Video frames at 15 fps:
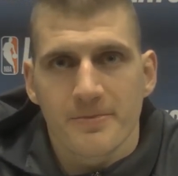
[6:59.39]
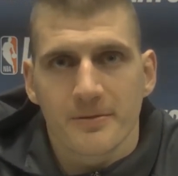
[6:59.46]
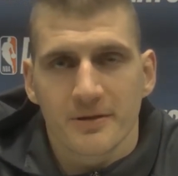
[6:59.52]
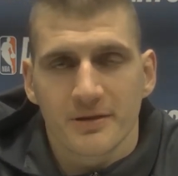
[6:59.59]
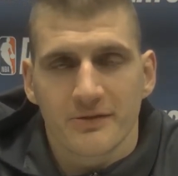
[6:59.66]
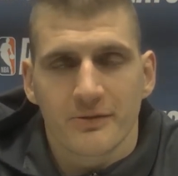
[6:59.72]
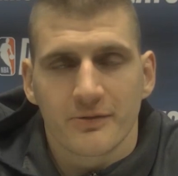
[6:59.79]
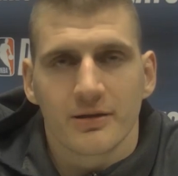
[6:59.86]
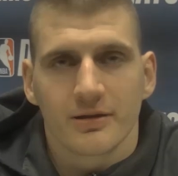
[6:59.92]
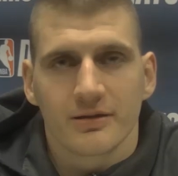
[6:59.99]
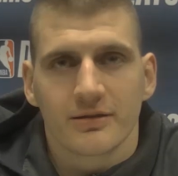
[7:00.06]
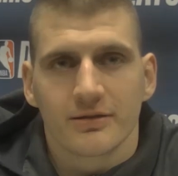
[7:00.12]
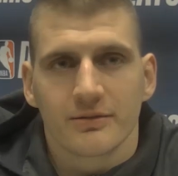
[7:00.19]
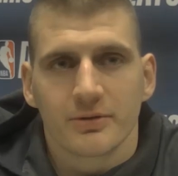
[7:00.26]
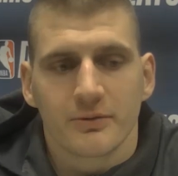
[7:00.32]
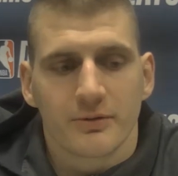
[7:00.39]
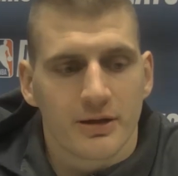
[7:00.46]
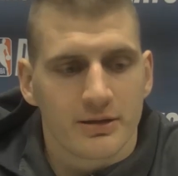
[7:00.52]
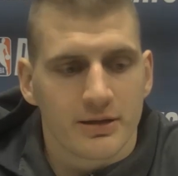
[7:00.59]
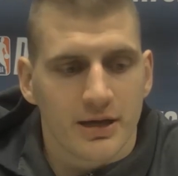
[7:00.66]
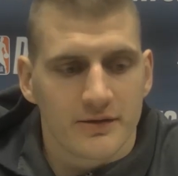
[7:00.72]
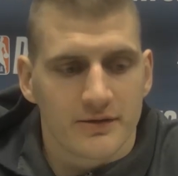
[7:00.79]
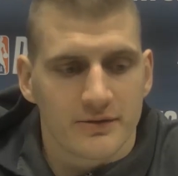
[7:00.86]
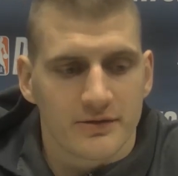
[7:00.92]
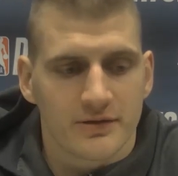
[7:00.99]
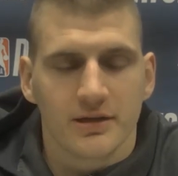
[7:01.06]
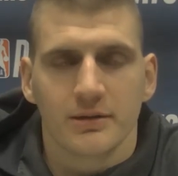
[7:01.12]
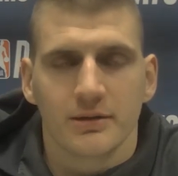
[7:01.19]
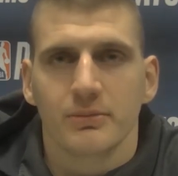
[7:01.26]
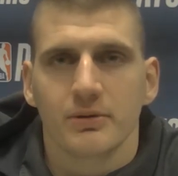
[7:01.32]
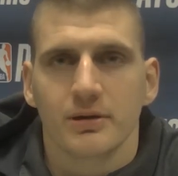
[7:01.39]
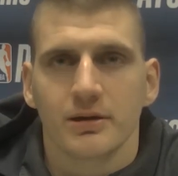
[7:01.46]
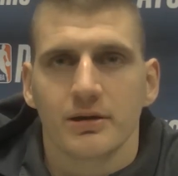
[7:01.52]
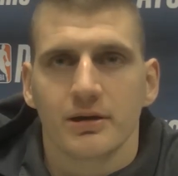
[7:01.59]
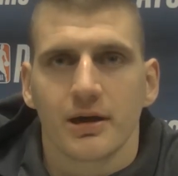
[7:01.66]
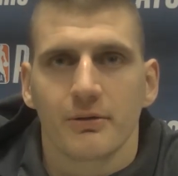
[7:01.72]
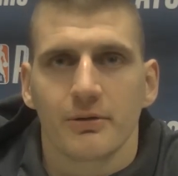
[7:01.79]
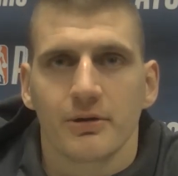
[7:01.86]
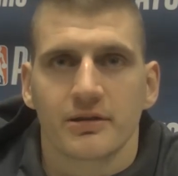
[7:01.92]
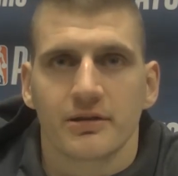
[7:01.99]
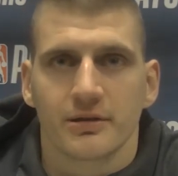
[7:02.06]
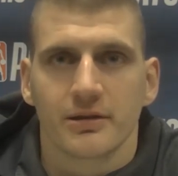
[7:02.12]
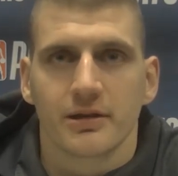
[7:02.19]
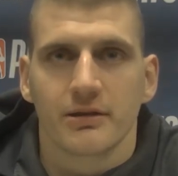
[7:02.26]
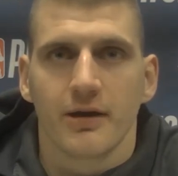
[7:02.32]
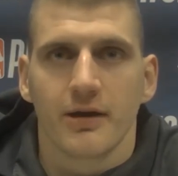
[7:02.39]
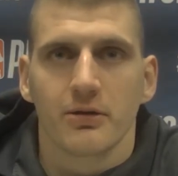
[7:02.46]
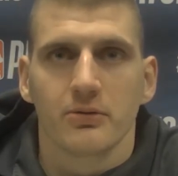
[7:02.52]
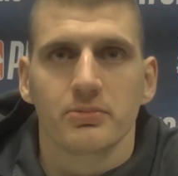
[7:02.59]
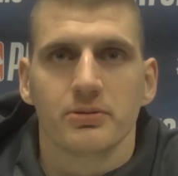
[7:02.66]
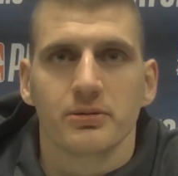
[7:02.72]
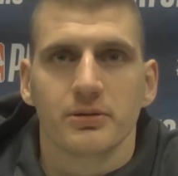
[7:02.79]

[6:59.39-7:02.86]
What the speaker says: it's going to be really nice to see him, how he's going to develop.